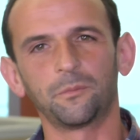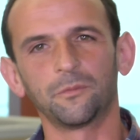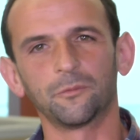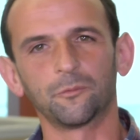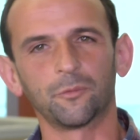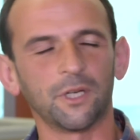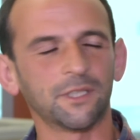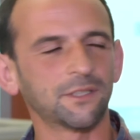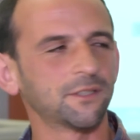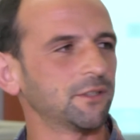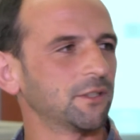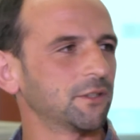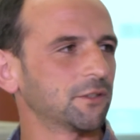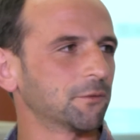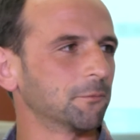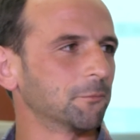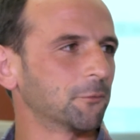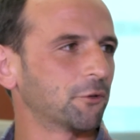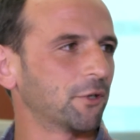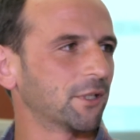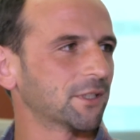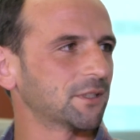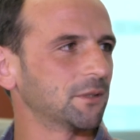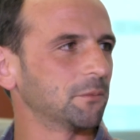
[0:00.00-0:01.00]
residents from
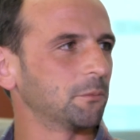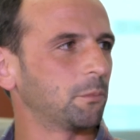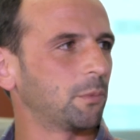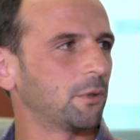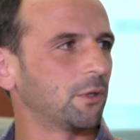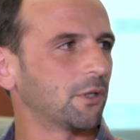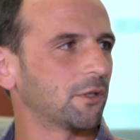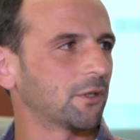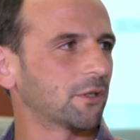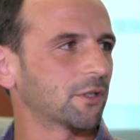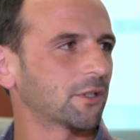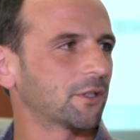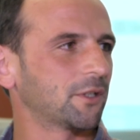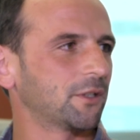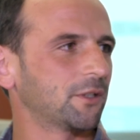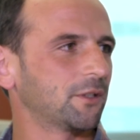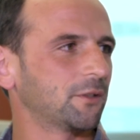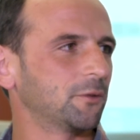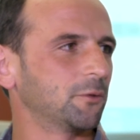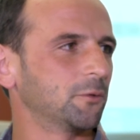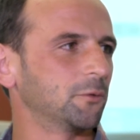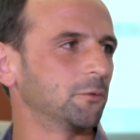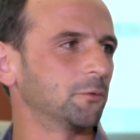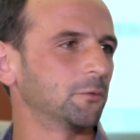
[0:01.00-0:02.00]
Crescent Park,
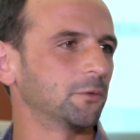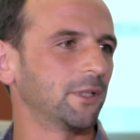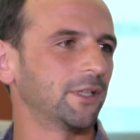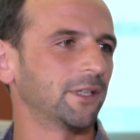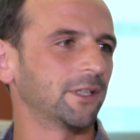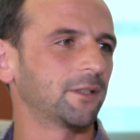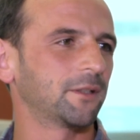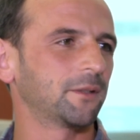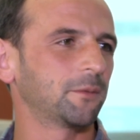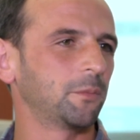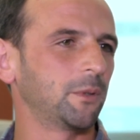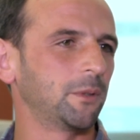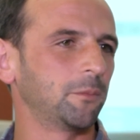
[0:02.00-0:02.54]
who, like,